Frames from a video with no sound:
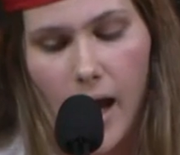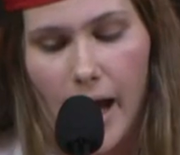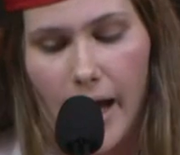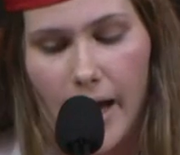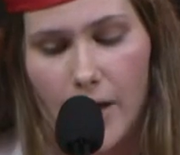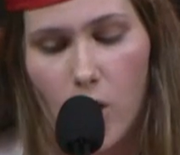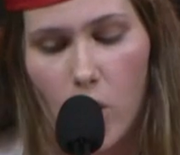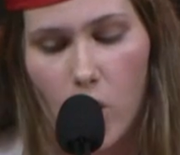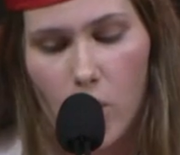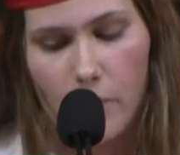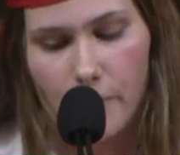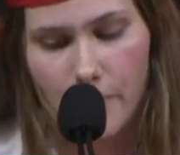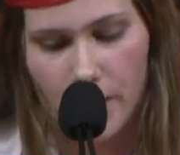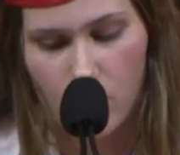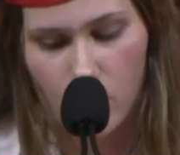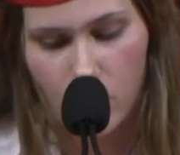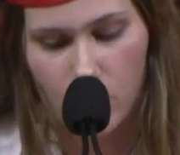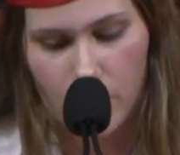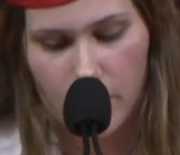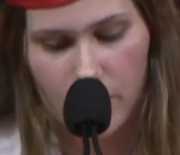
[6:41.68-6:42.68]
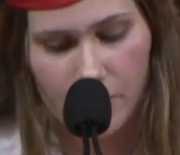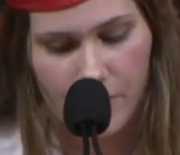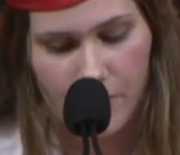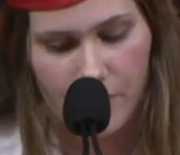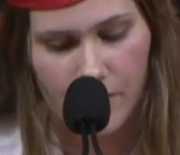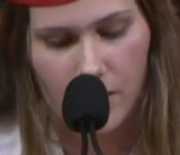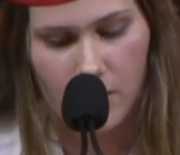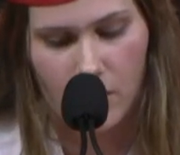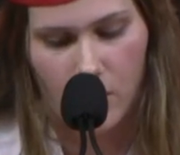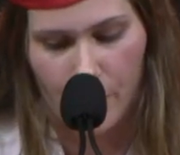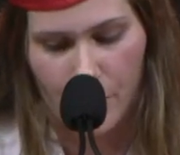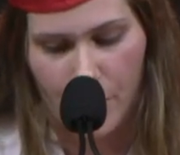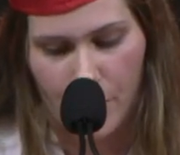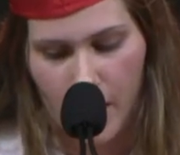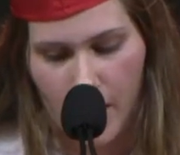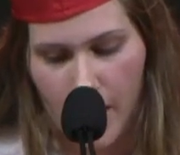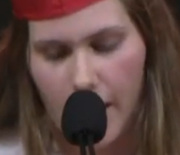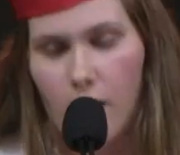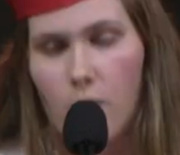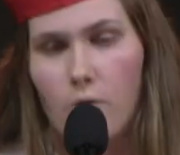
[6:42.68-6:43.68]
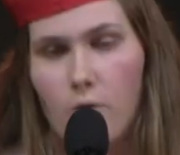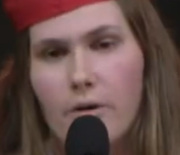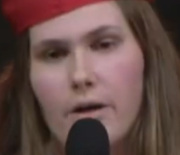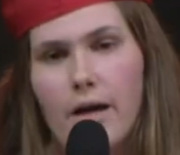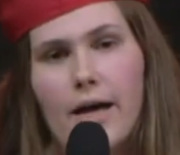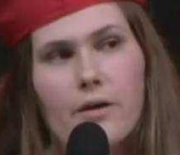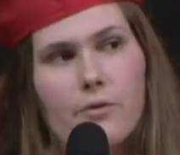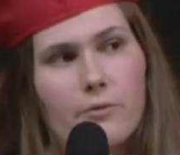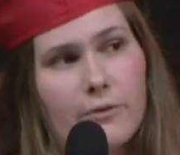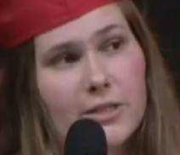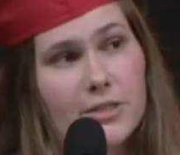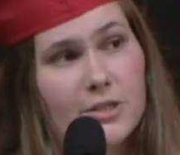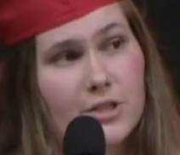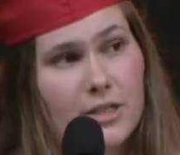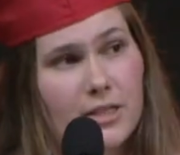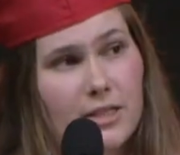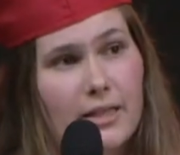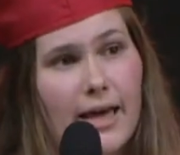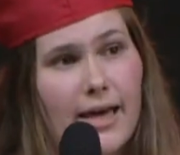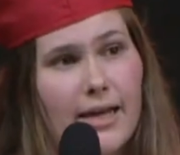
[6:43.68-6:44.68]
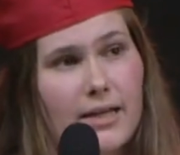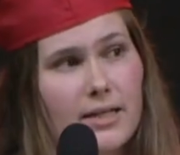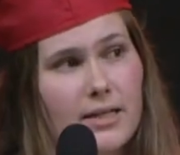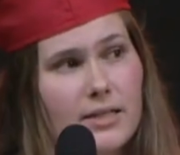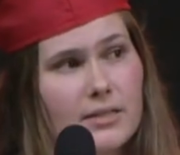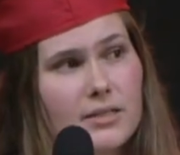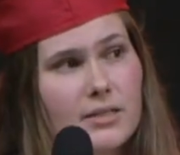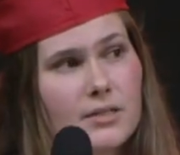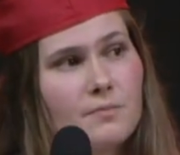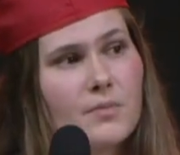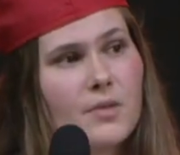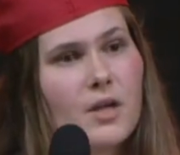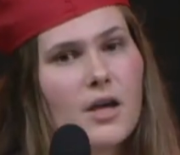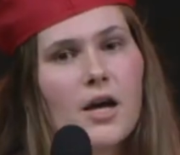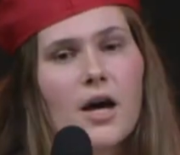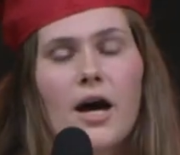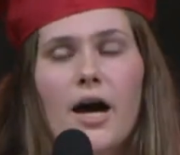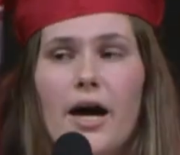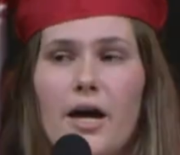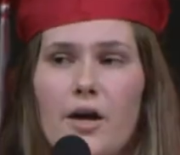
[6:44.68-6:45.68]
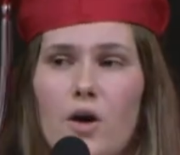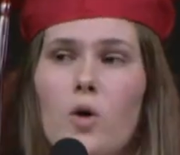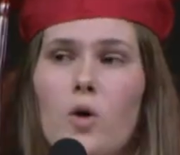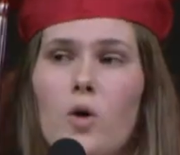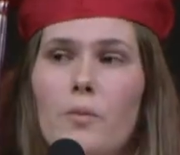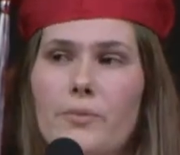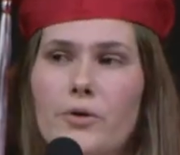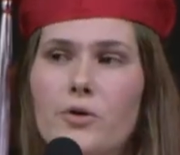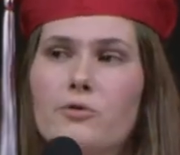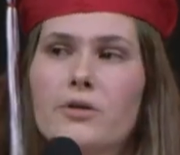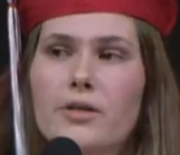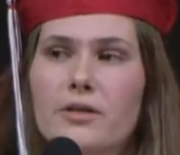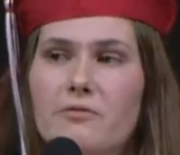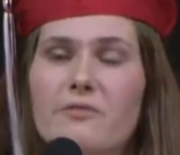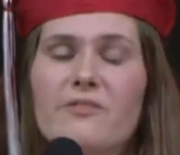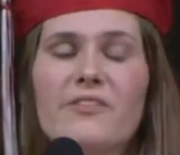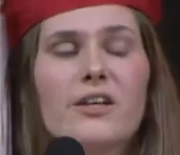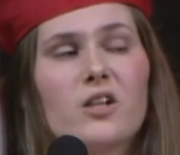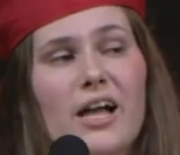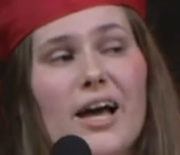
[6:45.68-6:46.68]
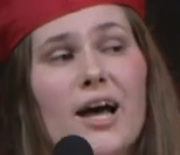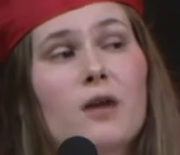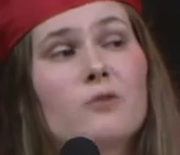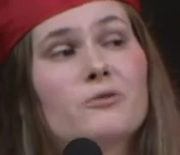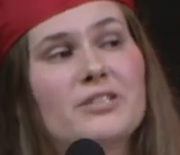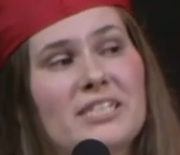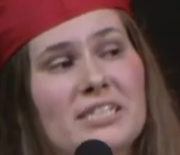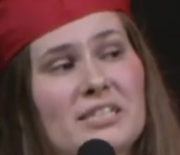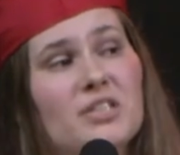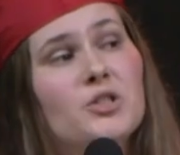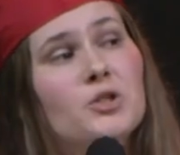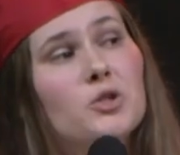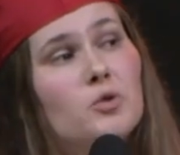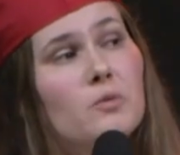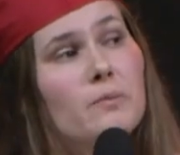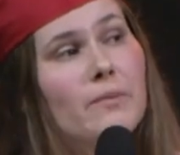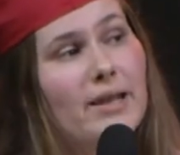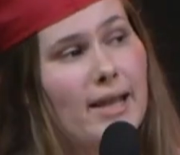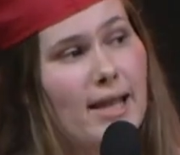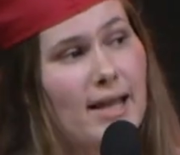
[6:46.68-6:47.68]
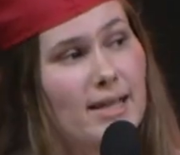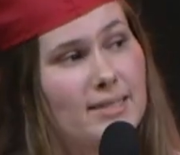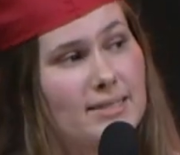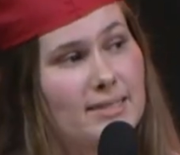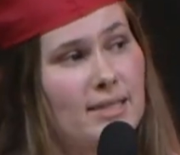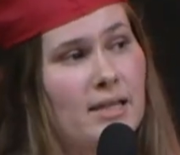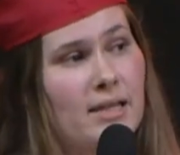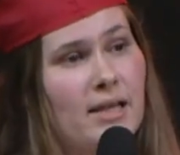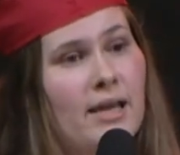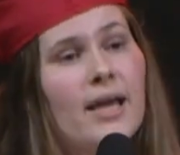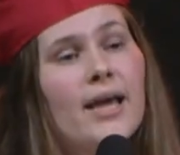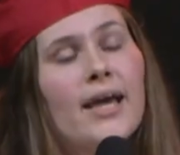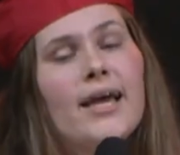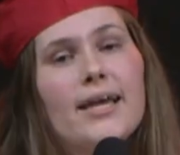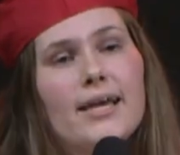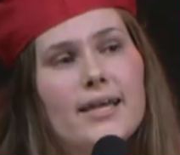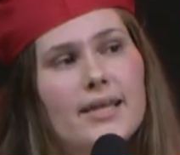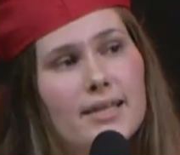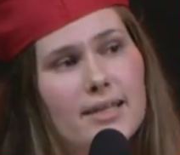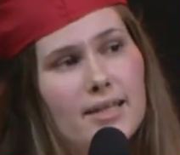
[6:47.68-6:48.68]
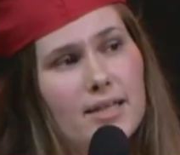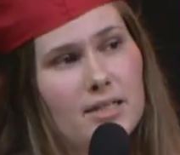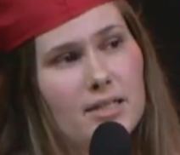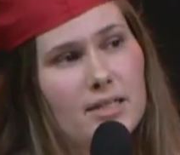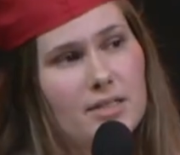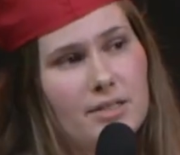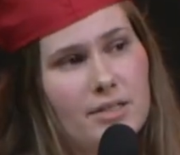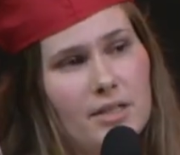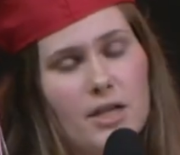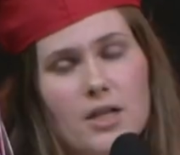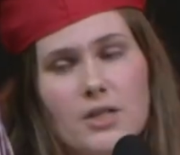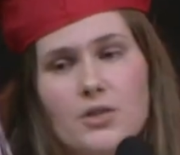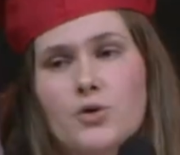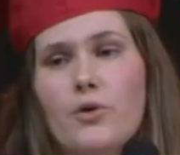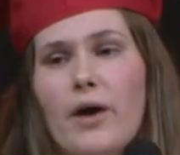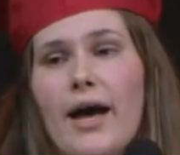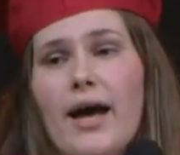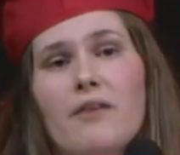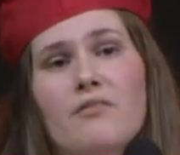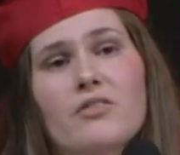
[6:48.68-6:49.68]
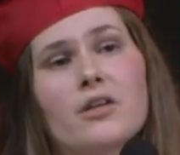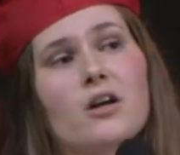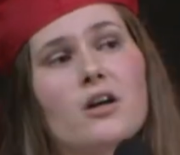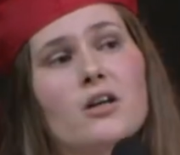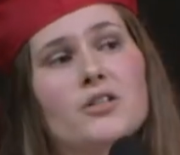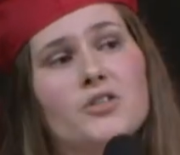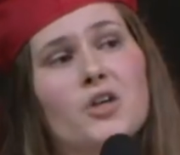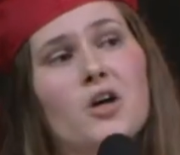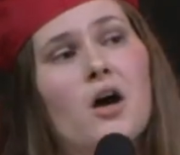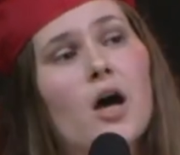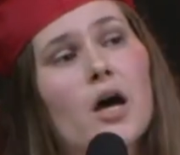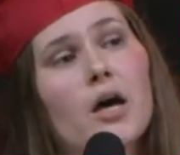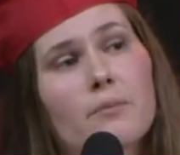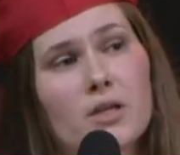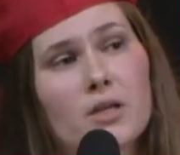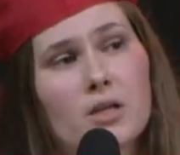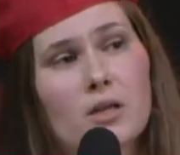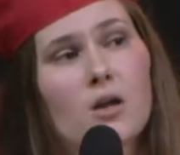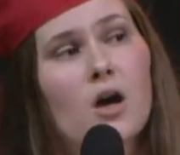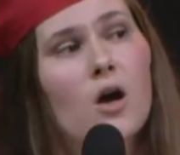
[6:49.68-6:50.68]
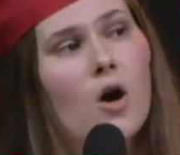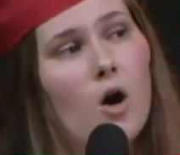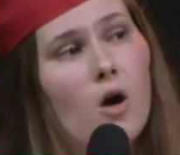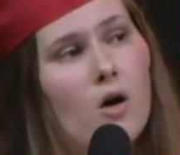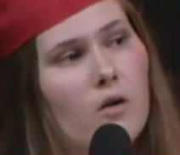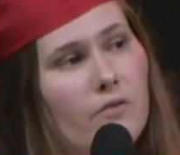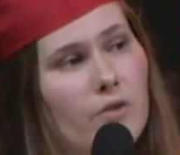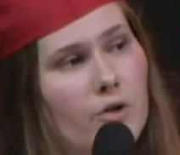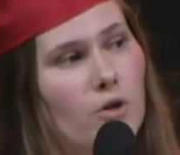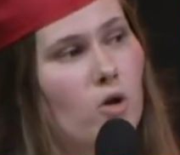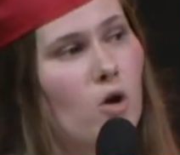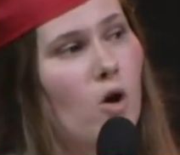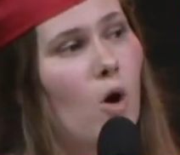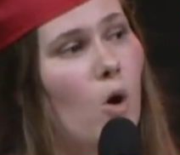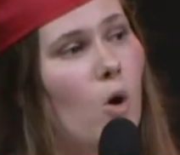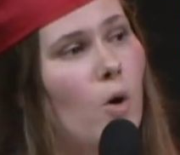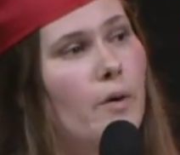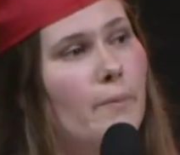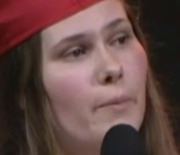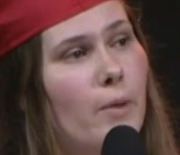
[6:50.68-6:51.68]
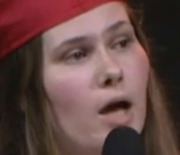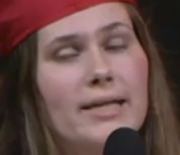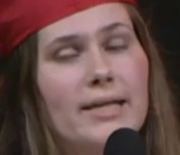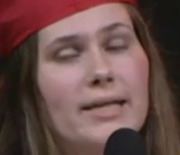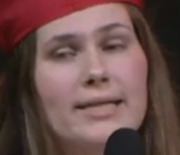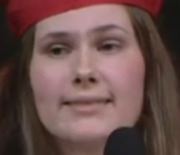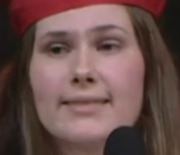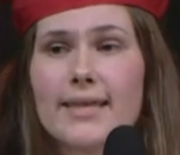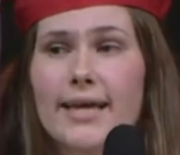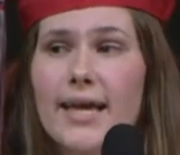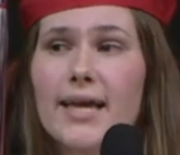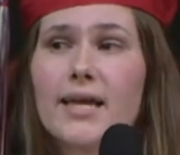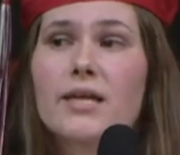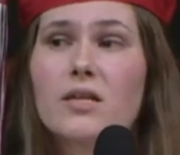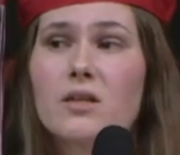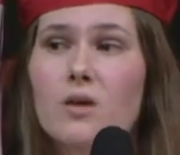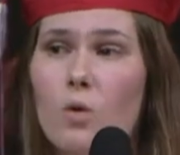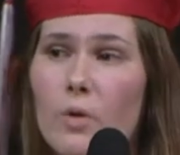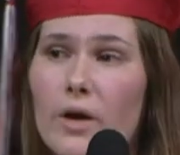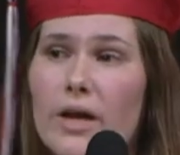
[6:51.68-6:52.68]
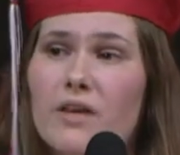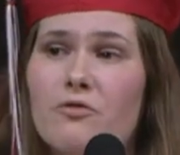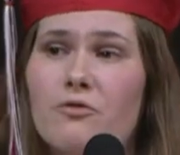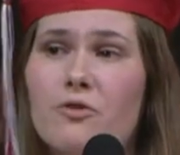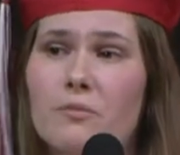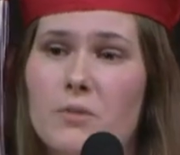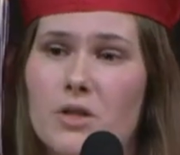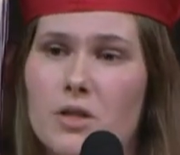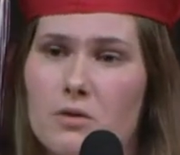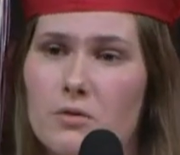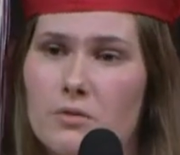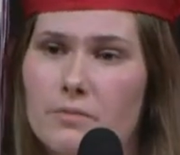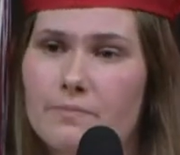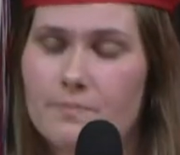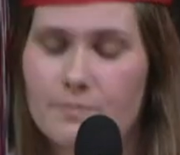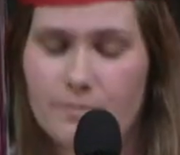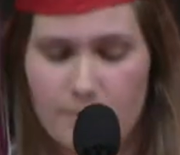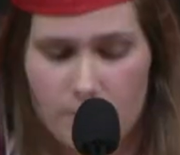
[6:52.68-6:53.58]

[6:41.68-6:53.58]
I hope that you can feel how gut-wrenching that is. I hope you can feel how dehumanizing it is to have the autonomy over your own body taken away from you.